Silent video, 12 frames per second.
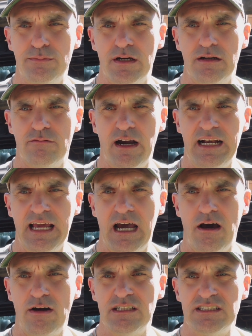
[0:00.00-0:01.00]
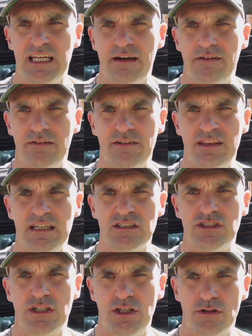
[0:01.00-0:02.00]
but right now I just have everything
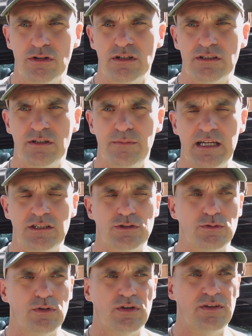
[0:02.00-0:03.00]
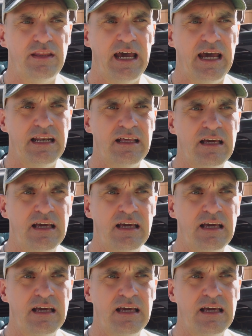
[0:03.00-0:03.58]
secure to make sure that